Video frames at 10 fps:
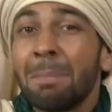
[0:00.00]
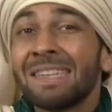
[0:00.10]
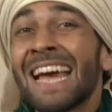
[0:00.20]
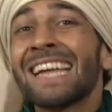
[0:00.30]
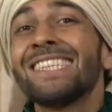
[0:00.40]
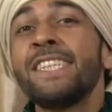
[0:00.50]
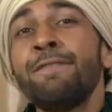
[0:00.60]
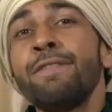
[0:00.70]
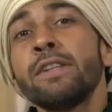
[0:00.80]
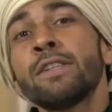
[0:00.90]
but at
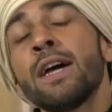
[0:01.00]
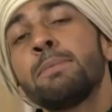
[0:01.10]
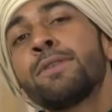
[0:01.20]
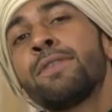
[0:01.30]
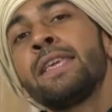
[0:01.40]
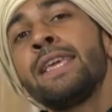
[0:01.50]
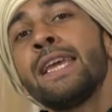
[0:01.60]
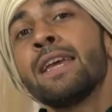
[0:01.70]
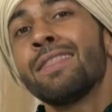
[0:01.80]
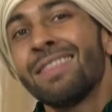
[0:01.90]
different times of the
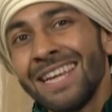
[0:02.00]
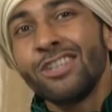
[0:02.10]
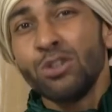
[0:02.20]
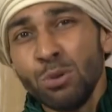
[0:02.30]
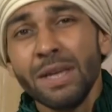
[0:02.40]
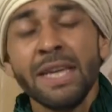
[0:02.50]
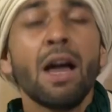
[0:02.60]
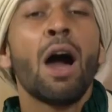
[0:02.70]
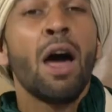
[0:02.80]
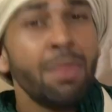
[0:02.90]
year, they do
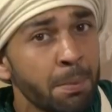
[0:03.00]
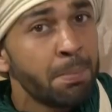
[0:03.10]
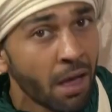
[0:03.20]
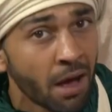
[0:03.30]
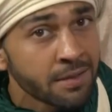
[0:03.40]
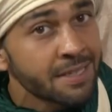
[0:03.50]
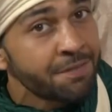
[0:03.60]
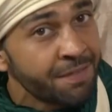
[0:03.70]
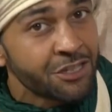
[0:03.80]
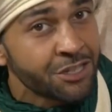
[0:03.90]
eat other plants
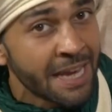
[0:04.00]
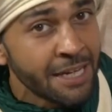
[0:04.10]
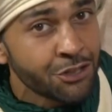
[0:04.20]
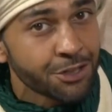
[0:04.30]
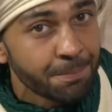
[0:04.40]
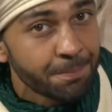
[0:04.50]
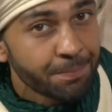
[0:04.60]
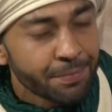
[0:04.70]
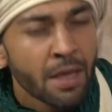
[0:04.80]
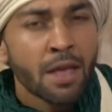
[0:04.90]
and vegetation.
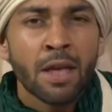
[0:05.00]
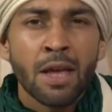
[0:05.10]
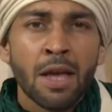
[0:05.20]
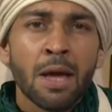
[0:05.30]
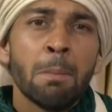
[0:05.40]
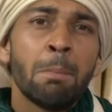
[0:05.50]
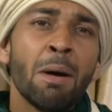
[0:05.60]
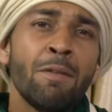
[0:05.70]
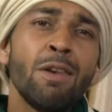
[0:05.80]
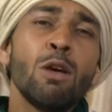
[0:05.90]

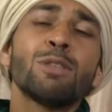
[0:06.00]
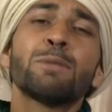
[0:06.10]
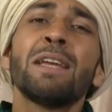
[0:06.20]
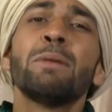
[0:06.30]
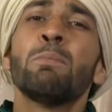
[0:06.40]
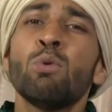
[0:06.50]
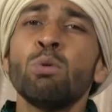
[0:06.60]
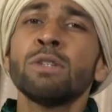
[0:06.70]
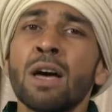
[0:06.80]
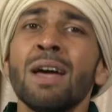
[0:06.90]
Buffaloes spend
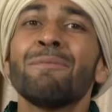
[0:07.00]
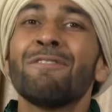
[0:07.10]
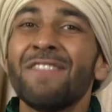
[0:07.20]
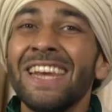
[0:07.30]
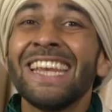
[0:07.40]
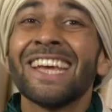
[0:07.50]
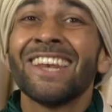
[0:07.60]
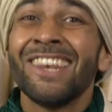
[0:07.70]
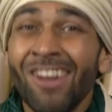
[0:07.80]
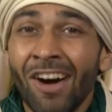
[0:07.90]
more time feeding at
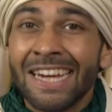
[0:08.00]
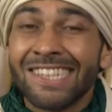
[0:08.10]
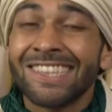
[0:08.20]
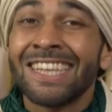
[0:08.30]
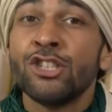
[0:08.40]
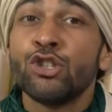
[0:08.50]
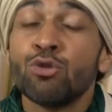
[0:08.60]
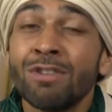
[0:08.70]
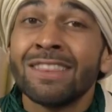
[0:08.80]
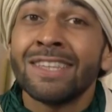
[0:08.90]
night than
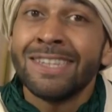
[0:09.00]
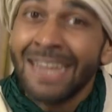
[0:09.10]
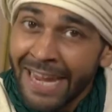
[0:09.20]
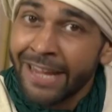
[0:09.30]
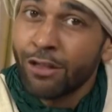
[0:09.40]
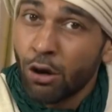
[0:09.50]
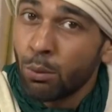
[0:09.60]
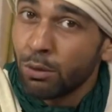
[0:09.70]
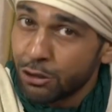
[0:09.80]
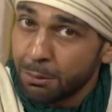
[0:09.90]
during the day, though,
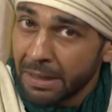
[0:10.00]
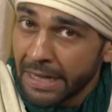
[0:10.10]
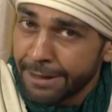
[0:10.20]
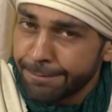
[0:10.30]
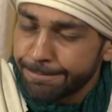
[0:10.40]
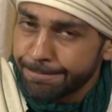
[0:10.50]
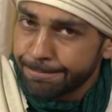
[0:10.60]
would you believe?